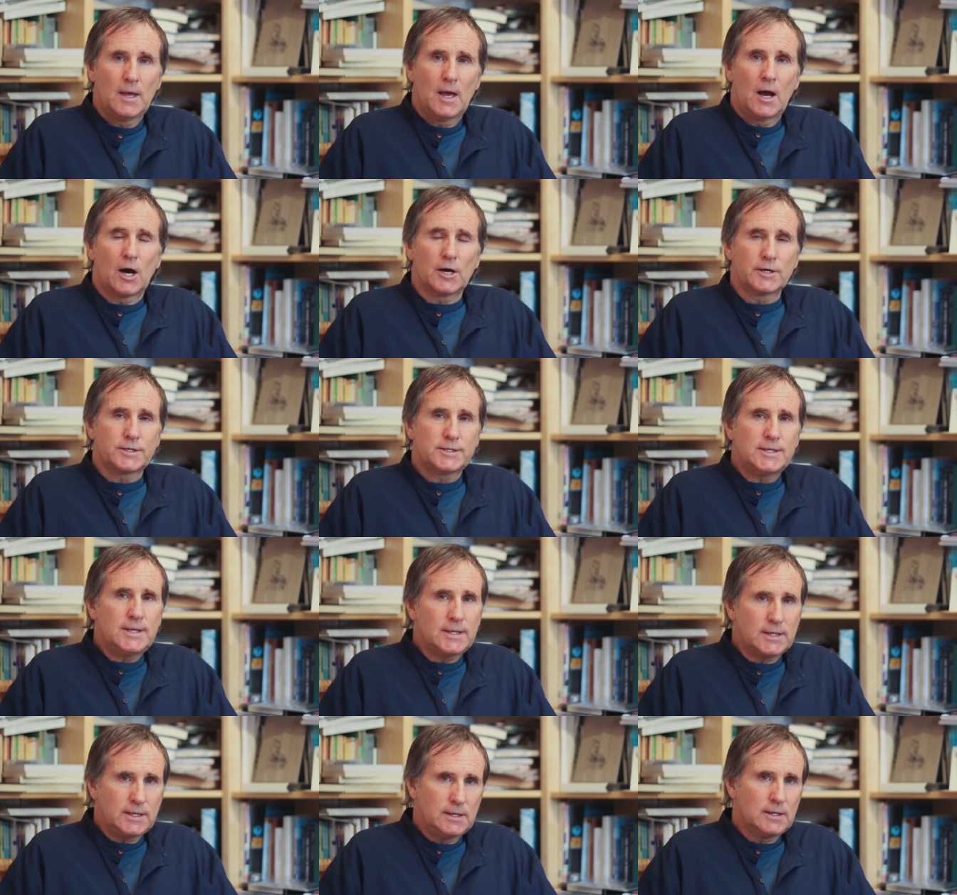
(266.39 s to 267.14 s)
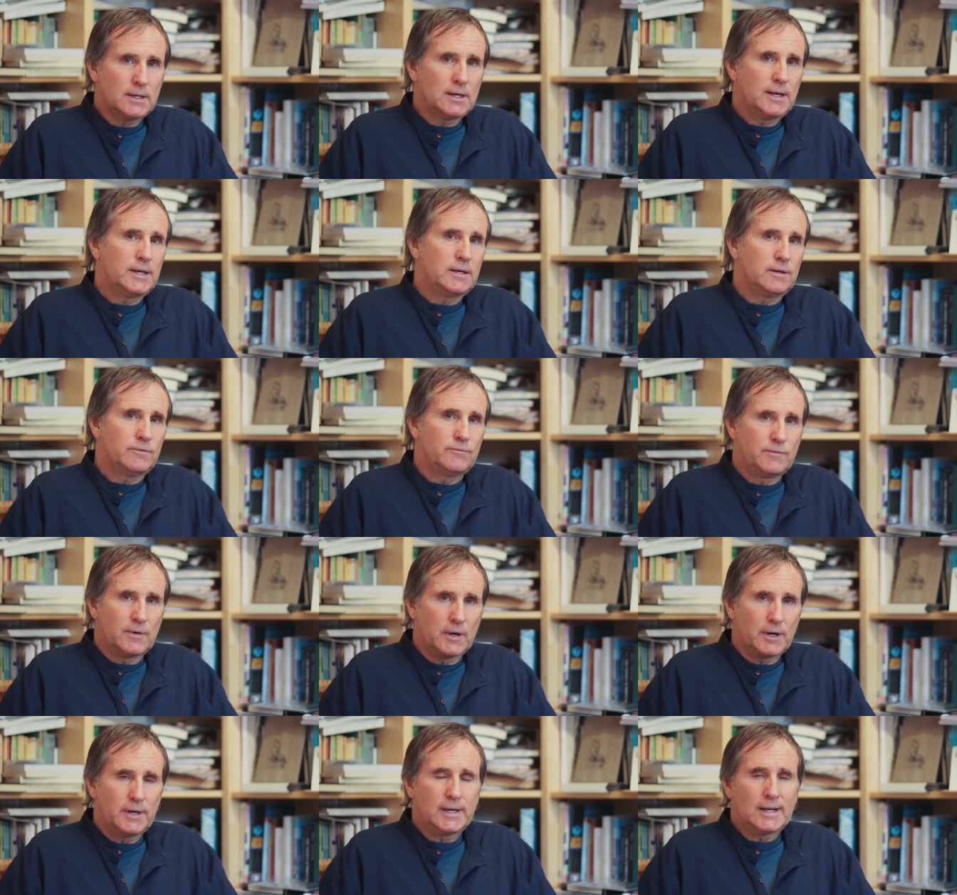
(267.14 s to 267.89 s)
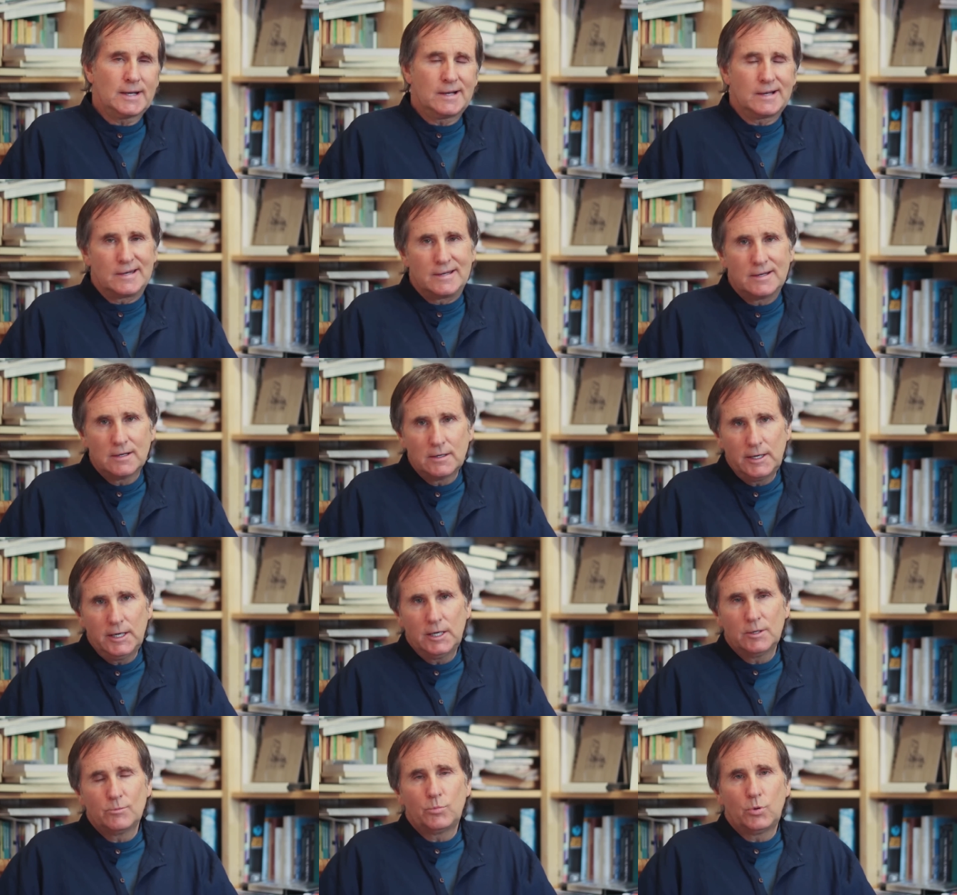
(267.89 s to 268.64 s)
articulated very
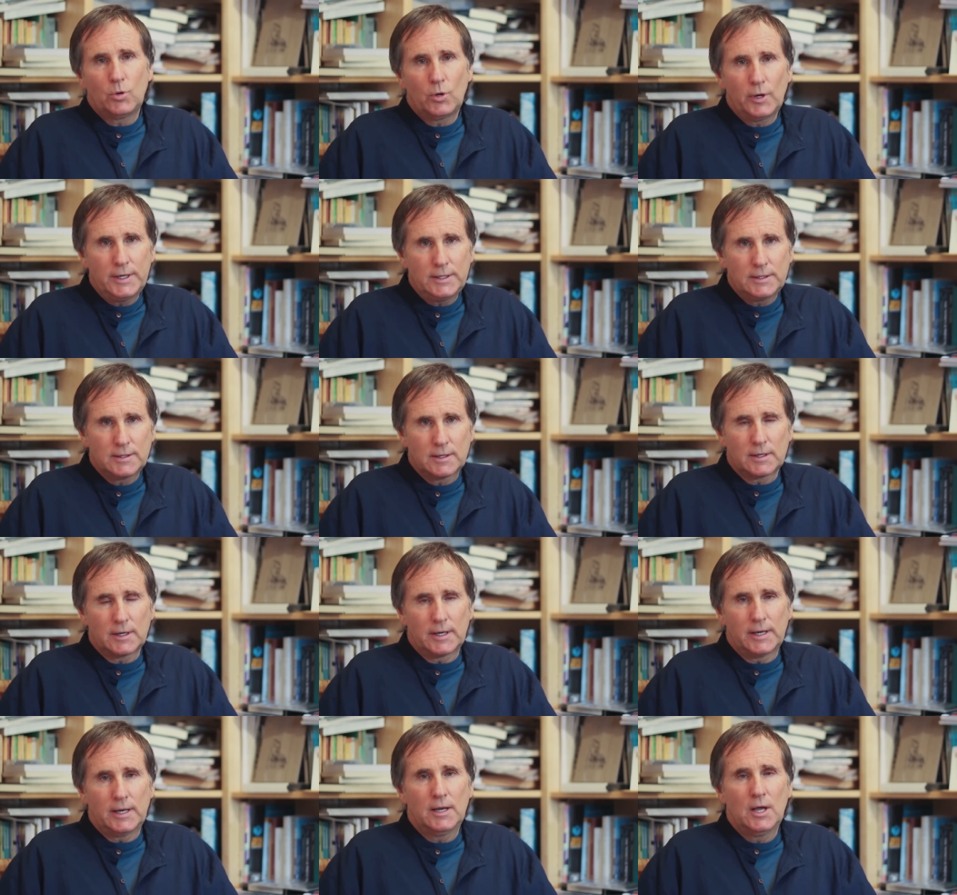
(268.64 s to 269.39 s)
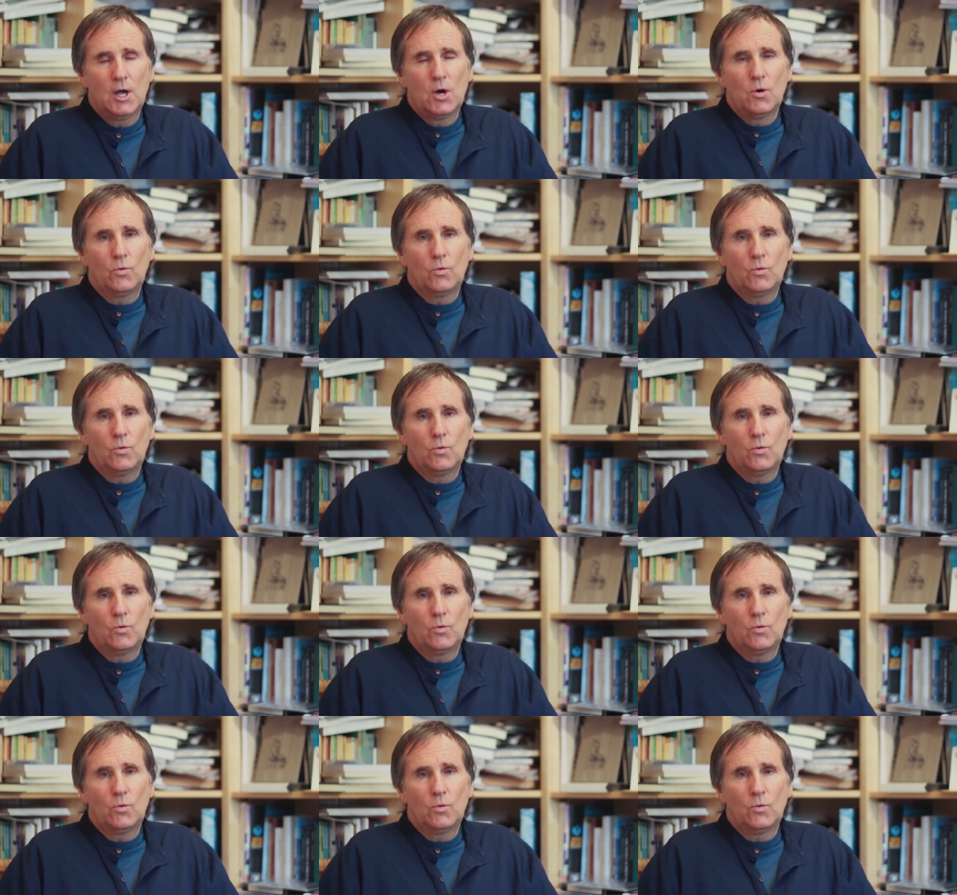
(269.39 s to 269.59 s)
clearly and poignantly